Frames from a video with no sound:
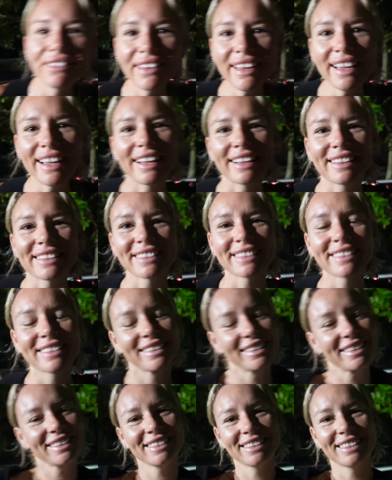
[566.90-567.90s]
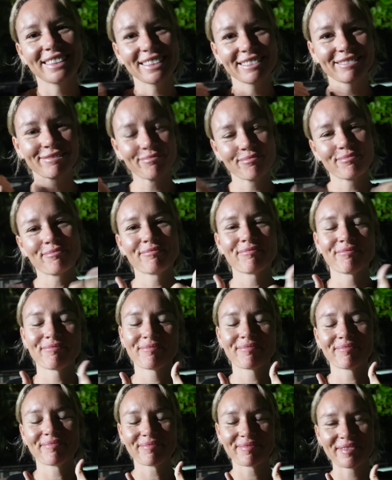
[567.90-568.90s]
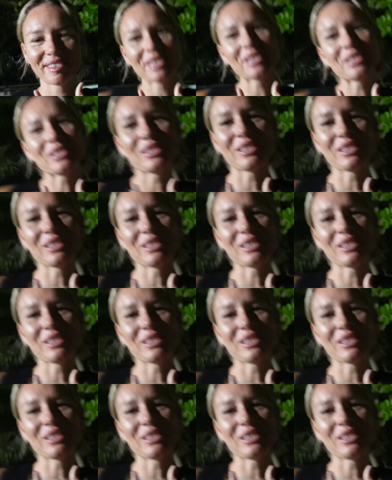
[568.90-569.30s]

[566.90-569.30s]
a van. That's good